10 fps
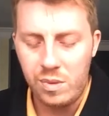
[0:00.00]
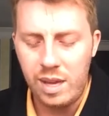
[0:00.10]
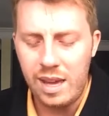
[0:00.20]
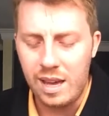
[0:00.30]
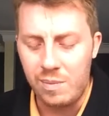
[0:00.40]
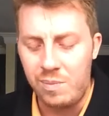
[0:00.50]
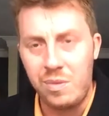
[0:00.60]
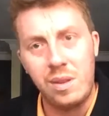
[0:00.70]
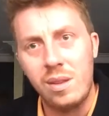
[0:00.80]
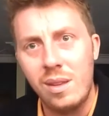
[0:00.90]
Yeah.
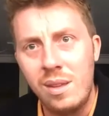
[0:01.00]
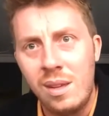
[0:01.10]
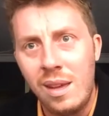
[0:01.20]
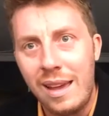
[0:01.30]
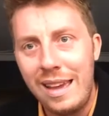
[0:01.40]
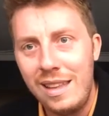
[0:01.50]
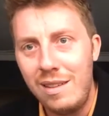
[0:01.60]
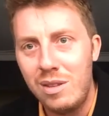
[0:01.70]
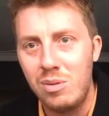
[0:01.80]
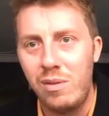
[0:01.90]
I can't
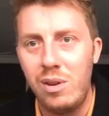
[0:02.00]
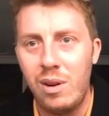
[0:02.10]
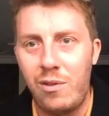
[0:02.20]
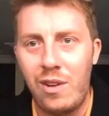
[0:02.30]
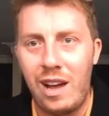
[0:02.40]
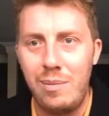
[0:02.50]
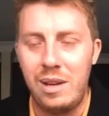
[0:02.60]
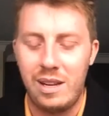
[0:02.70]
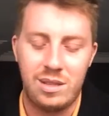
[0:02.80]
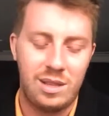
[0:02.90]
leave this review at 5
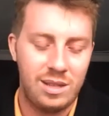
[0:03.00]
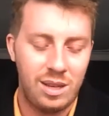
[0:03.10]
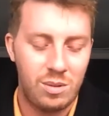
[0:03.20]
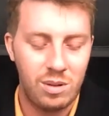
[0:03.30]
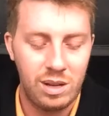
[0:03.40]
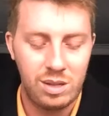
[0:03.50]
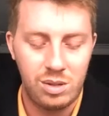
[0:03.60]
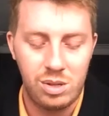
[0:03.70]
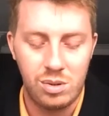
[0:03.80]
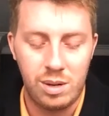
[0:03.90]
minutes. That's like way
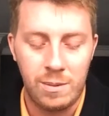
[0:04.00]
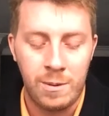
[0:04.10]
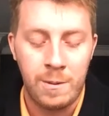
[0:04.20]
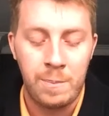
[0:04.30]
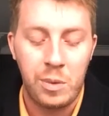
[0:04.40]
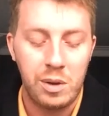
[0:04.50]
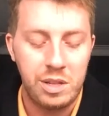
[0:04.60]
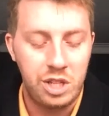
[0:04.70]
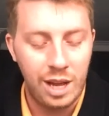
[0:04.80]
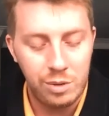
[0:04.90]
too short. Oh, the
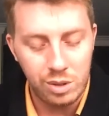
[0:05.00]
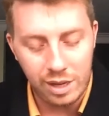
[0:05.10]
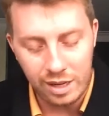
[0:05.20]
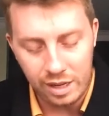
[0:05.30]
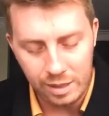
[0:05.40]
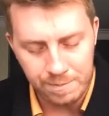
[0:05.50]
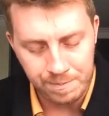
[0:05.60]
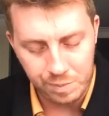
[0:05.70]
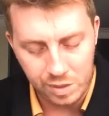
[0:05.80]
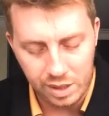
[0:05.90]
Jamu lady.
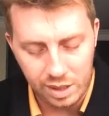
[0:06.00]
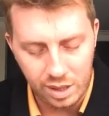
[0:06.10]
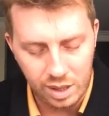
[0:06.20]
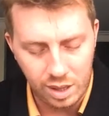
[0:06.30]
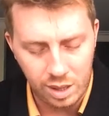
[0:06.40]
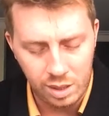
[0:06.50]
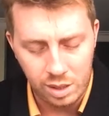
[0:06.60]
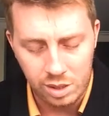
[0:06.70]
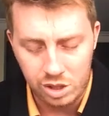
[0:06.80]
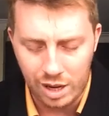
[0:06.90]

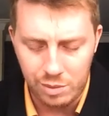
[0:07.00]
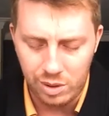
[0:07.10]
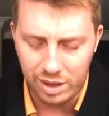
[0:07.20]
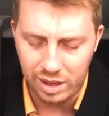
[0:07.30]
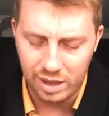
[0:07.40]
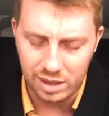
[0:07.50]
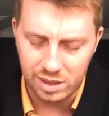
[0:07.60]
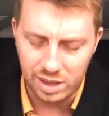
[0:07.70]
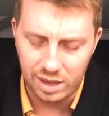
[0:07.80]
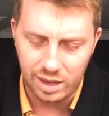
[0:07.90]
Jamu, I think,
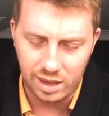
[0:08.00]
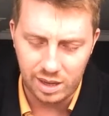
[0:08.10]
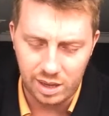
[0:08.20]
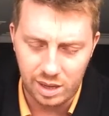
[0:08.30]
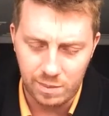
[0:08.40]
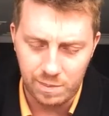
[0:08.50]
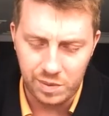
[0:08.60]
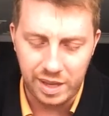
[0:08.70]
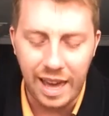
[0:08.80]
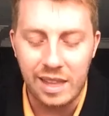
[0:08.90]
is like,
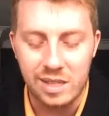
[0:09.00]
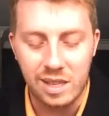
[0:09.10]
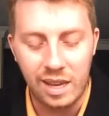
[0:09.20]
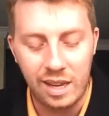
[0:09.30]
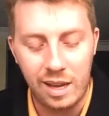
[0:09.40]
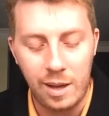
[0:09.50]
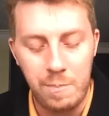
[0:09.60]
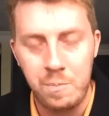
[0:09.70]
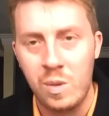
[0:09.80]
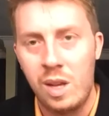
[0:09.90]
yeah, that's like a